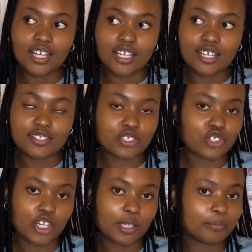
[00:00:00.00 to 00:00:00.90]
It's a
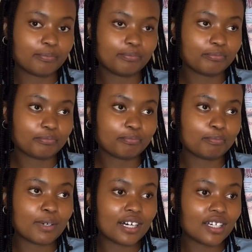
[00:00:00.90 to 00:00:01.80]
shame.
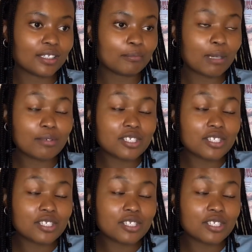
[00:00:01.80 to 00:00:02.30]
But maybe